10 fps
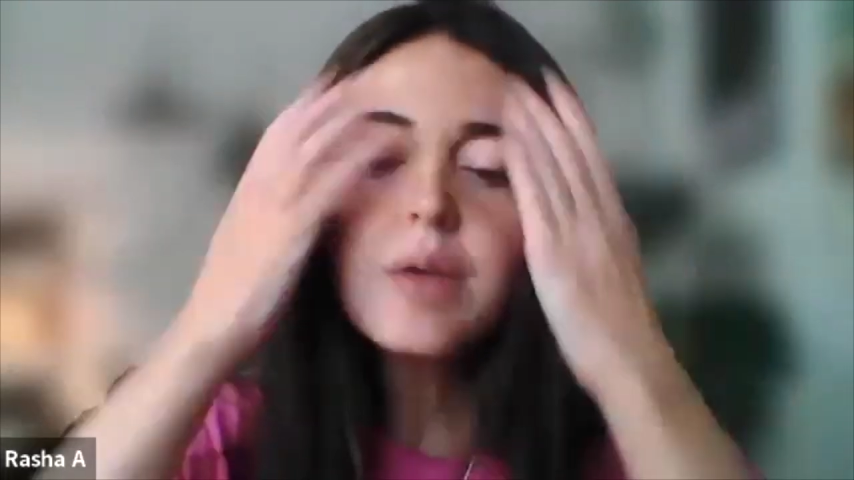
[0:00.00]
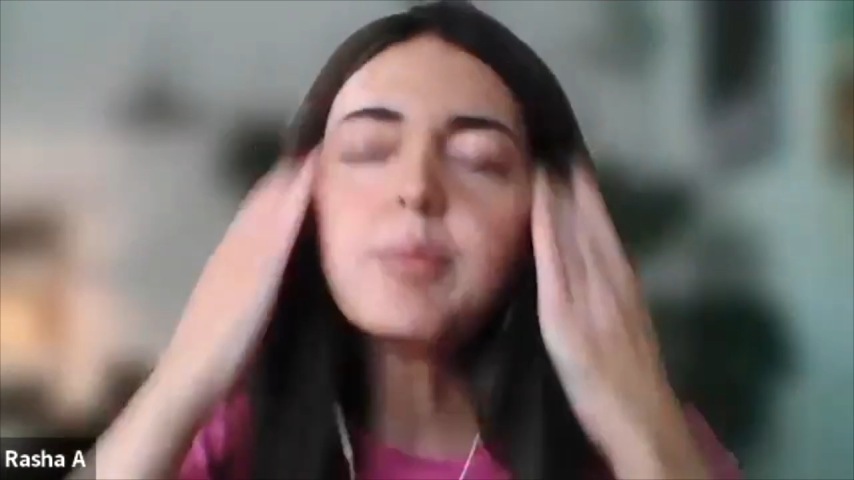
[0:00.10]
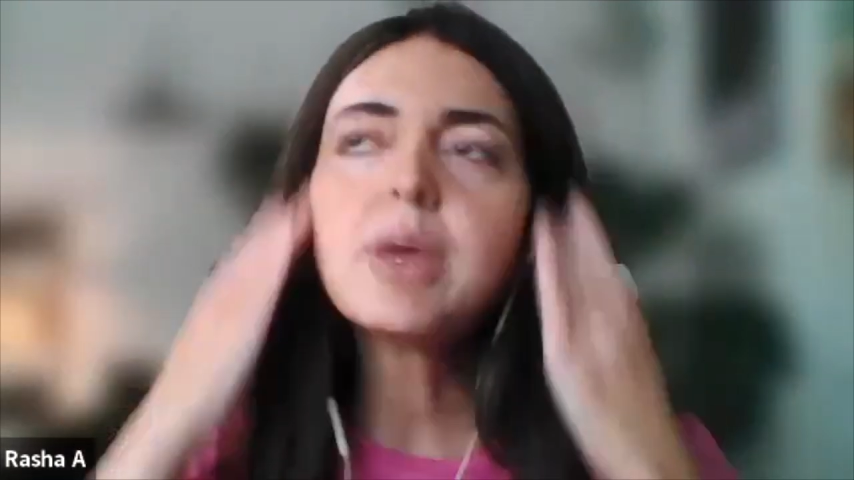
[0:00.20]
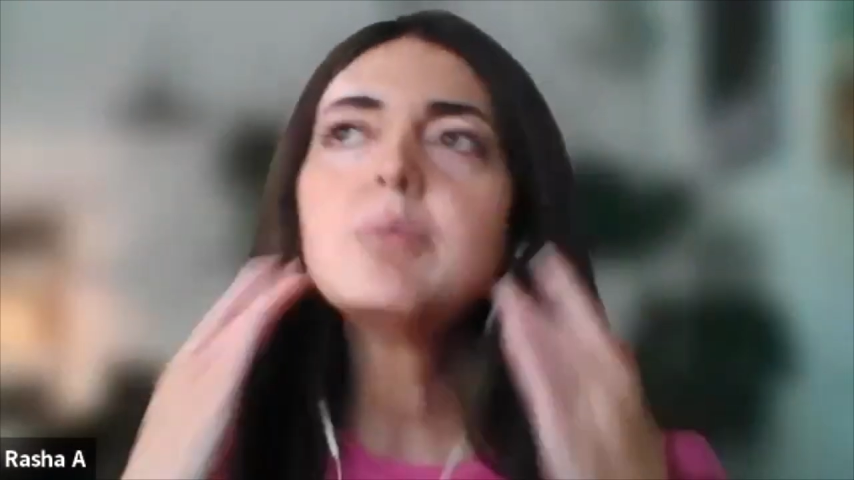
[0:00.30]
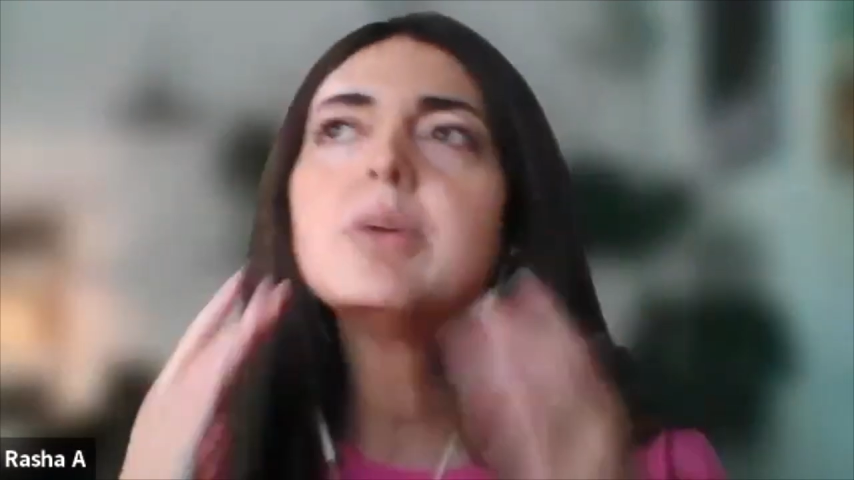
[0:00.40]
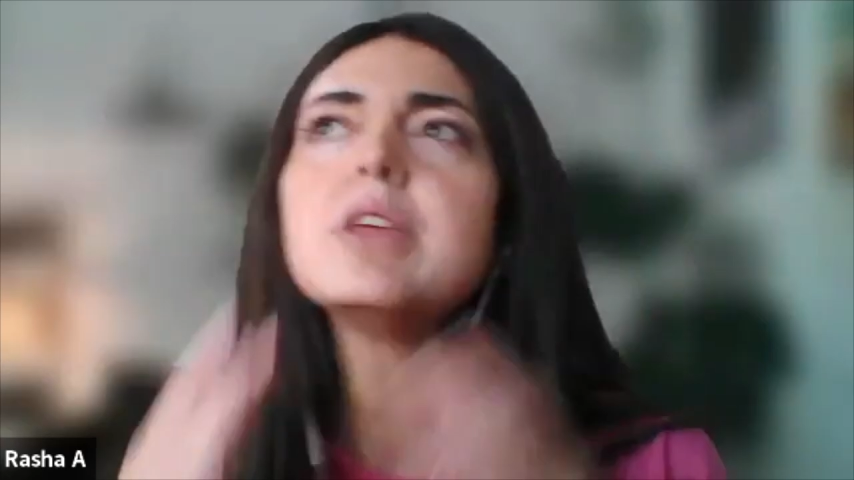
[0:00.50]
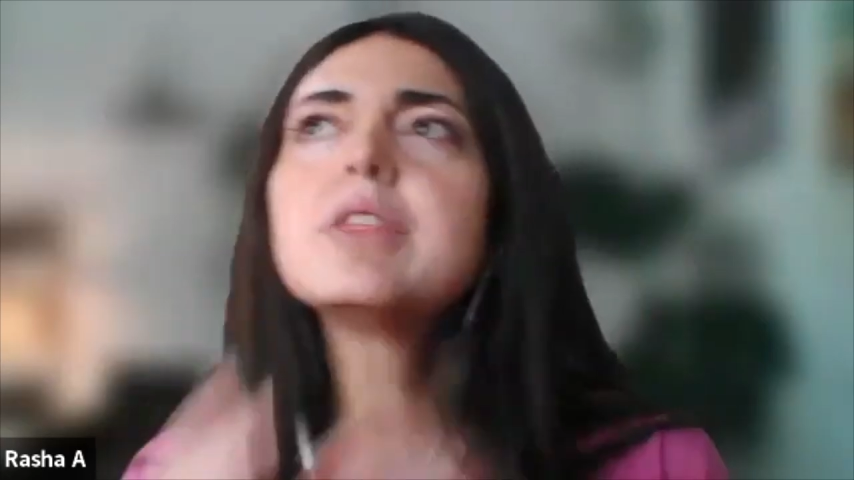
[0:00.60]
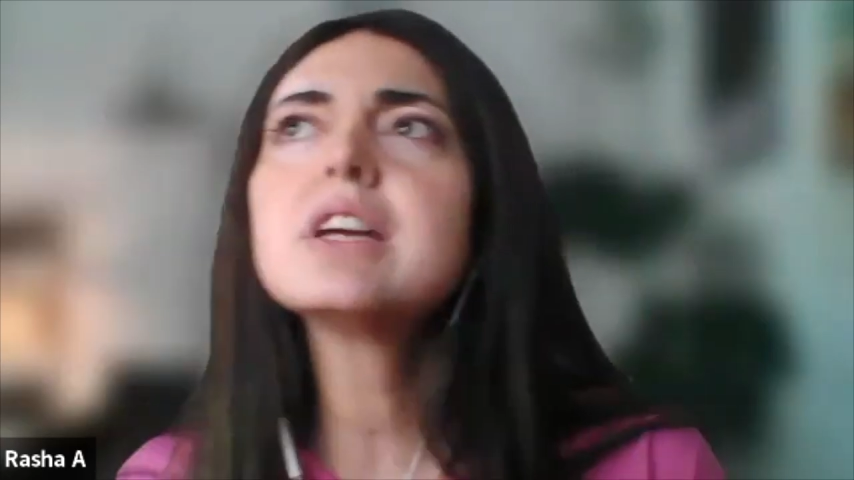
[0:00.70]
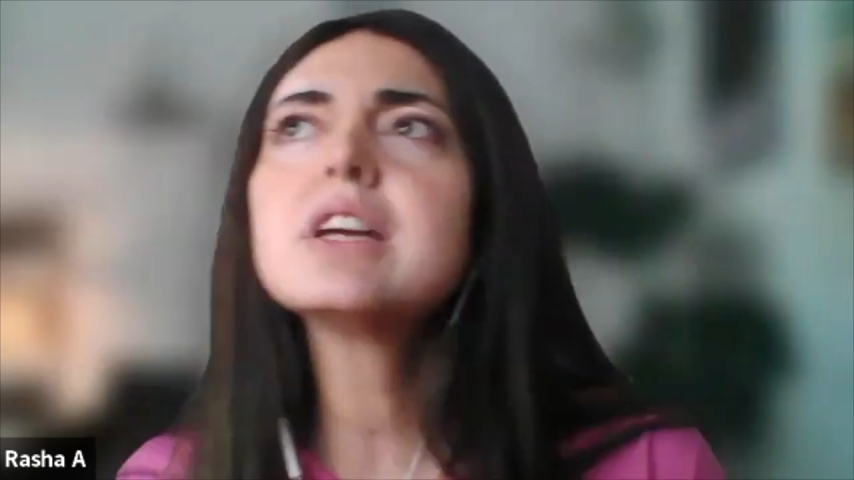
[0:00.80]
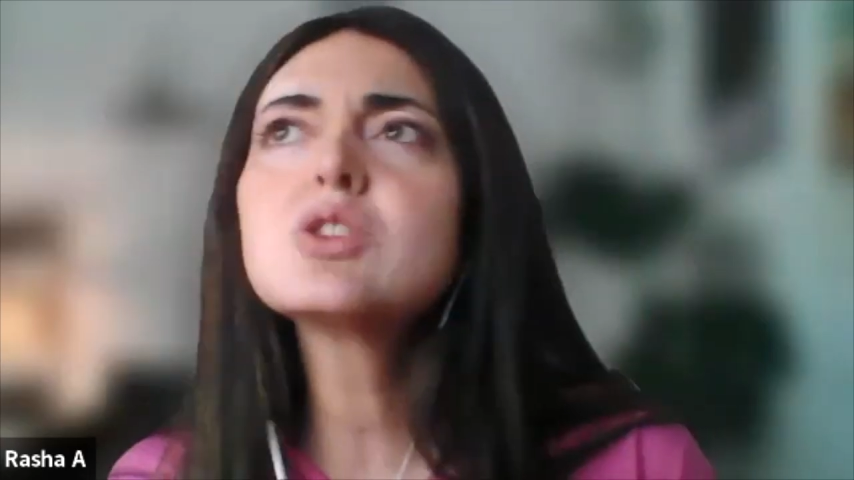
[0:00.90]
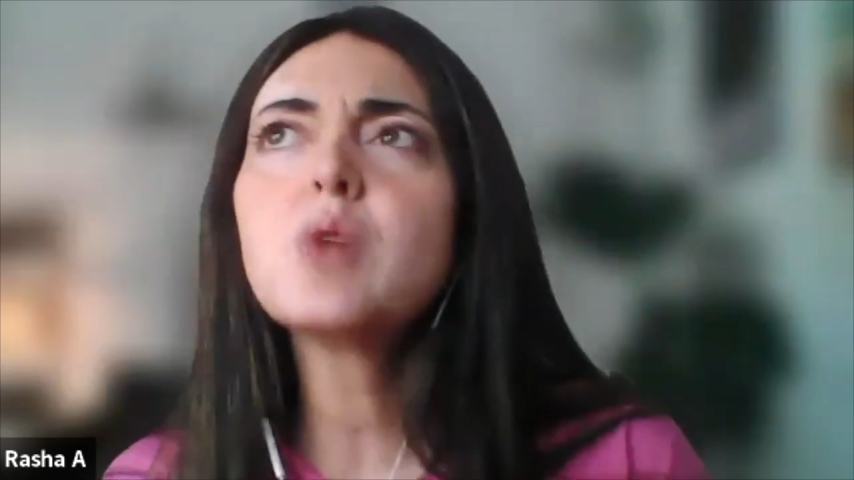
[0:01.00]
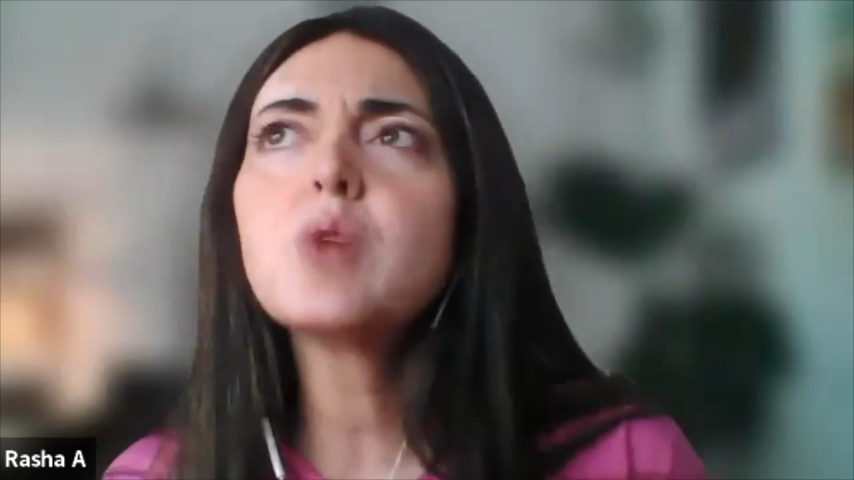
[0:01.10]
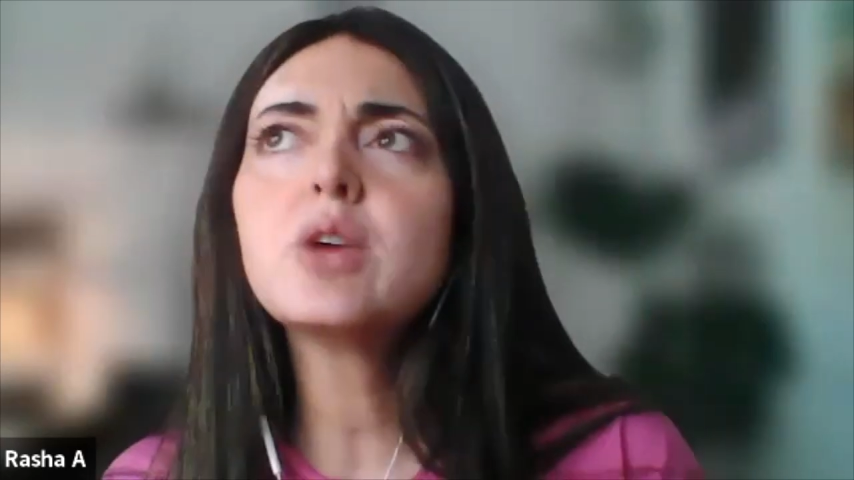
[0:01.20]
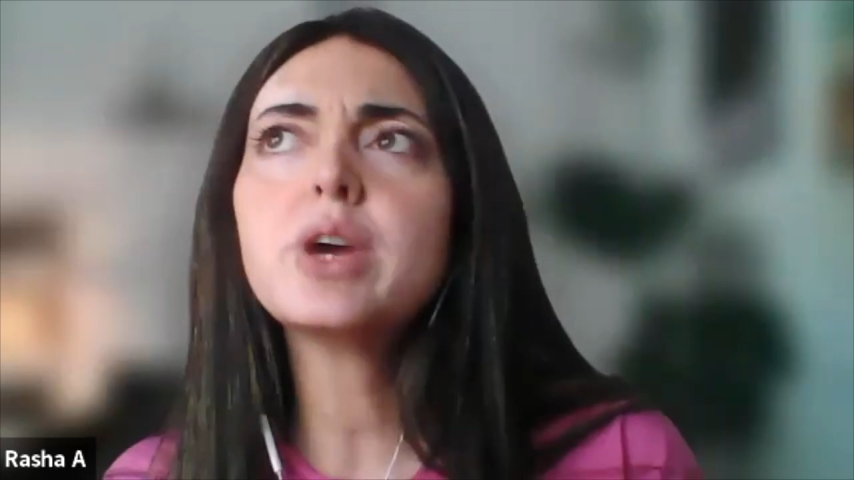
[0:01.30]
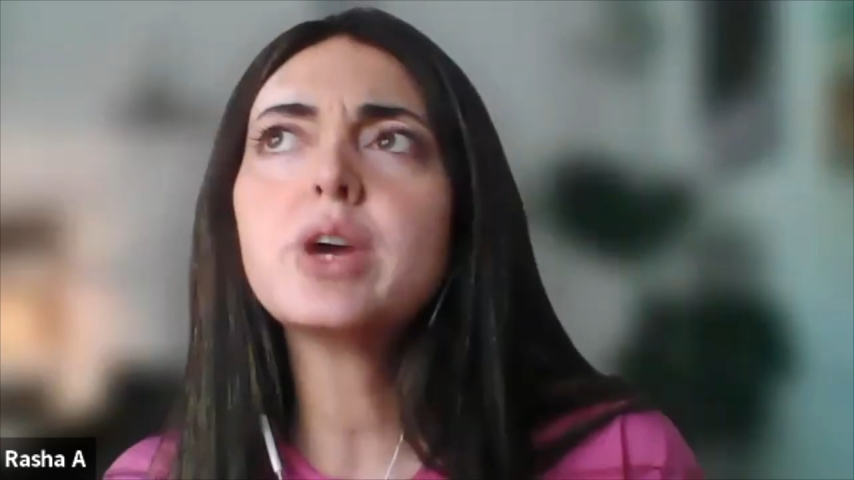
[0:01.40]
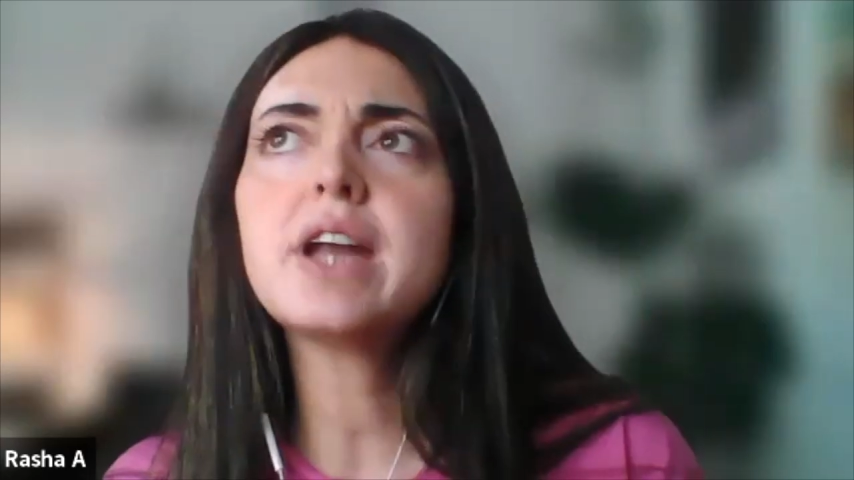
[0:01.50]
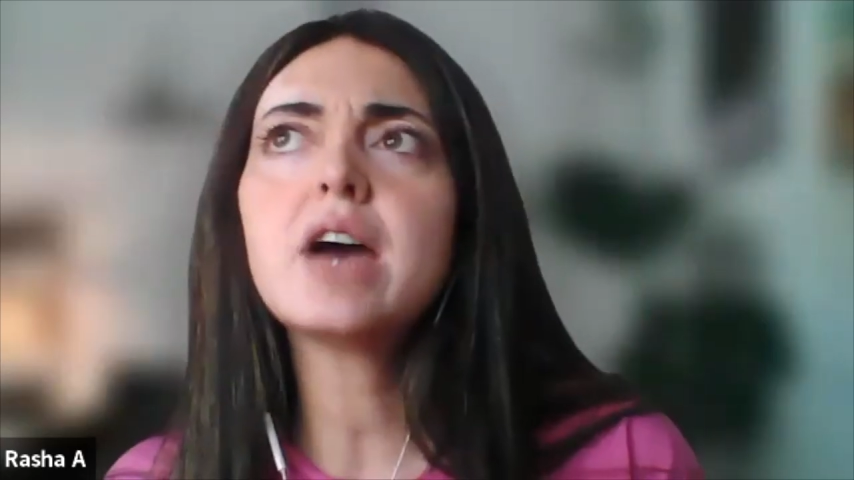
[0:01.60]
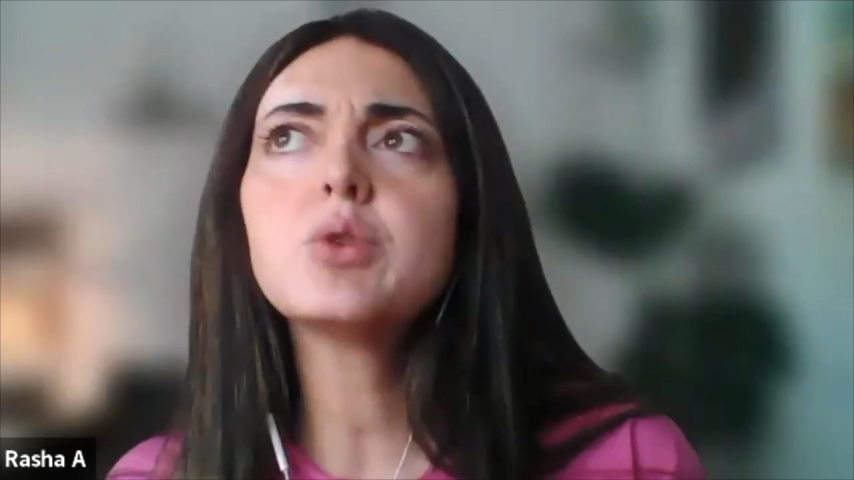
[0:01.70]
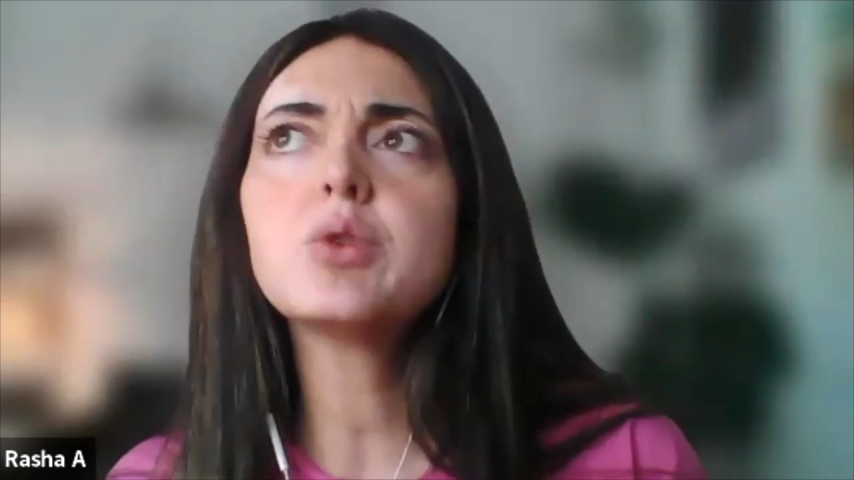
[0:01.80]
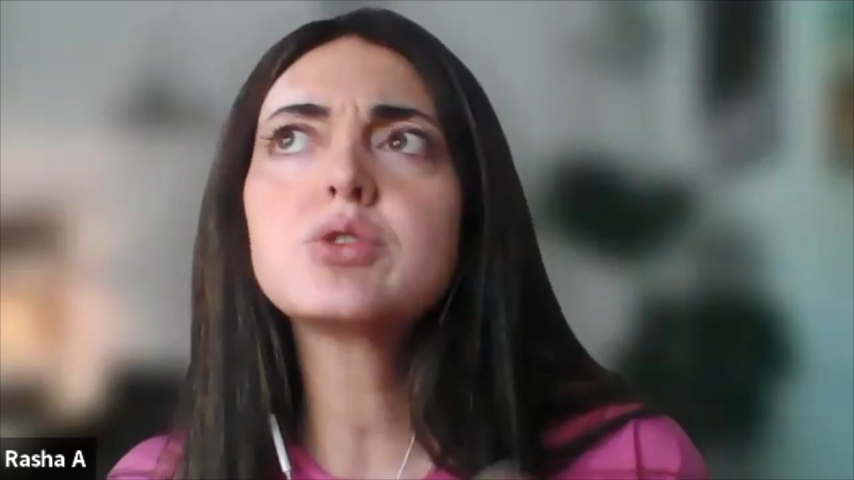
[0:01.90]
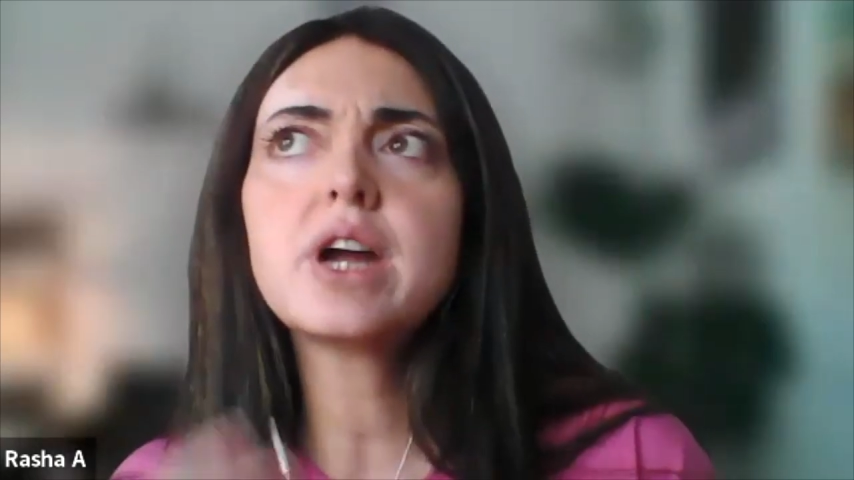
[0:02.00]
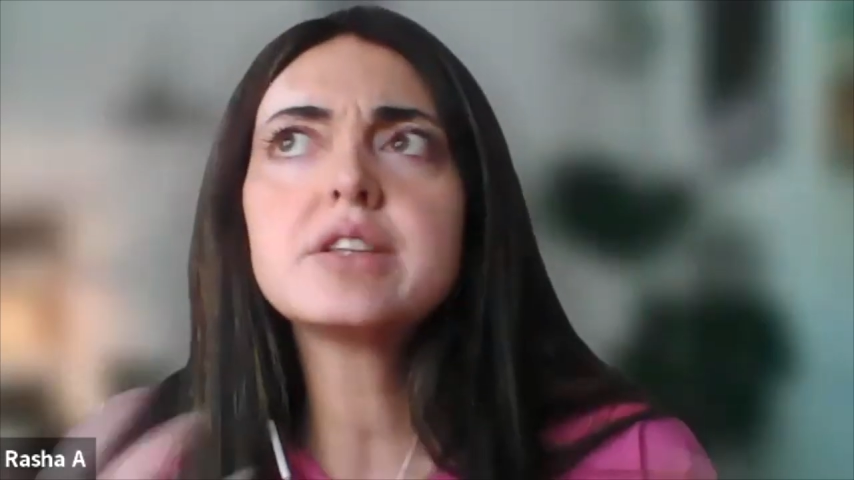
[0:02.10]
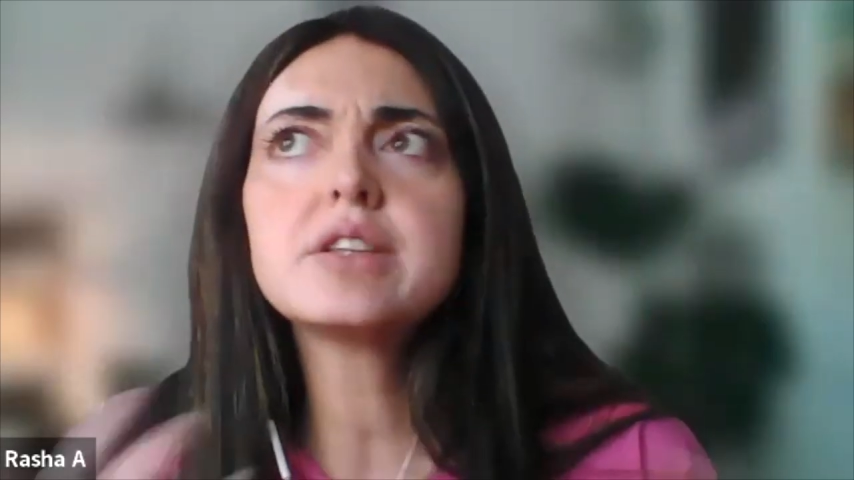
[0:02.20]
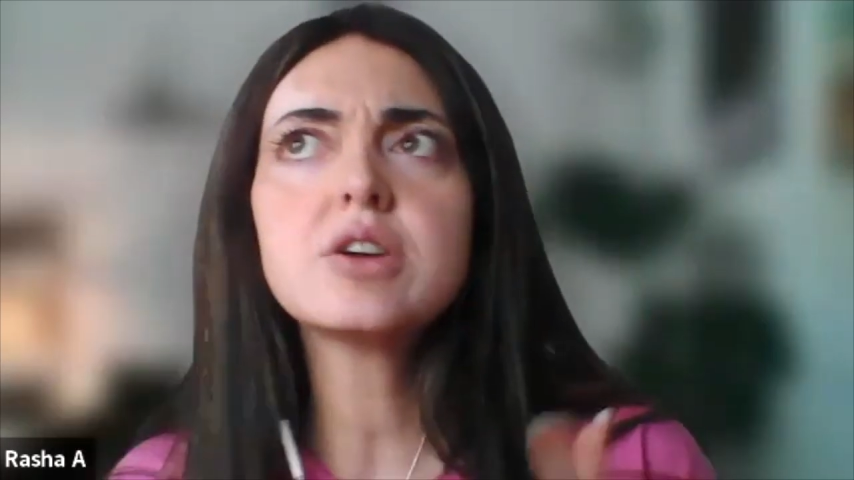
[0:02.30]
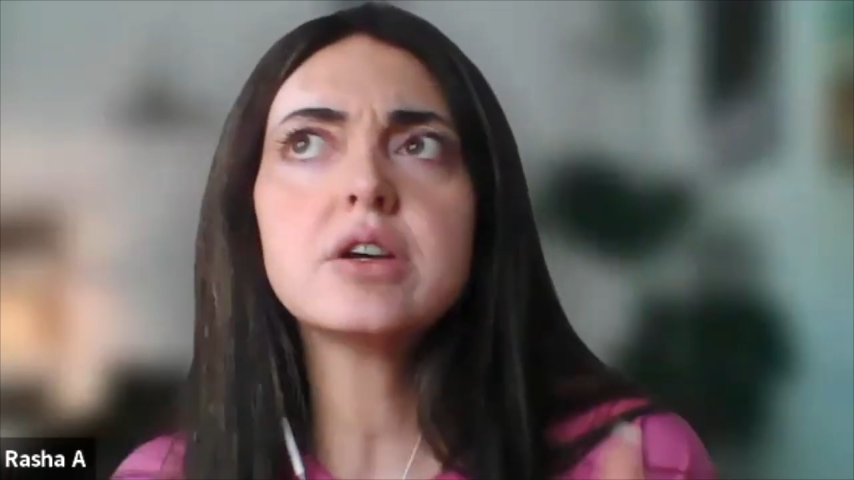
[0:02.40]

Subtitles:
Maybe that's why when I want to write